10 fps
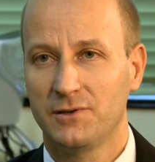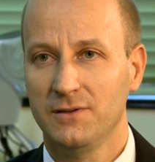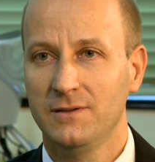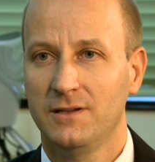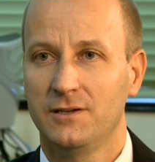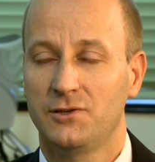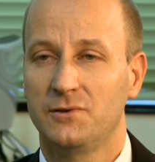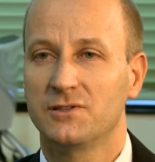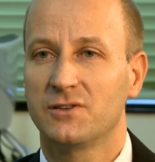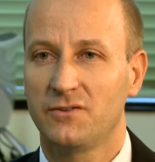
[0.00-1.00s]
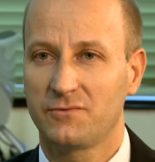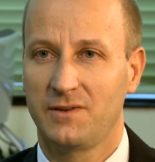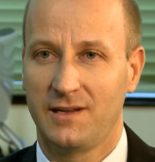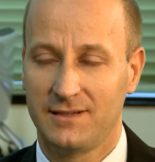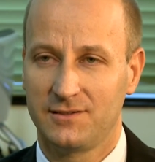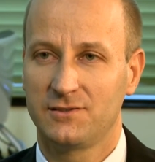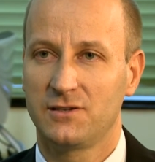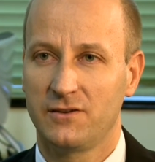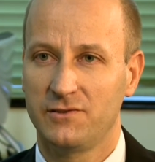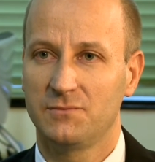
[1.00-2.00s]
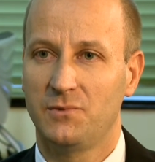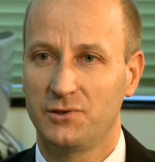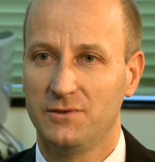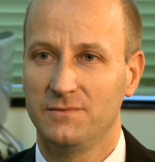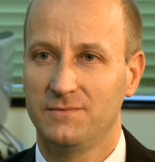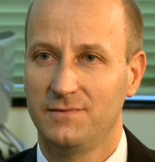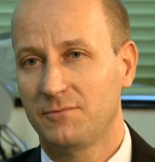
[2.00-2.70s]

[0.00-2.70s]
model to a software as a service model.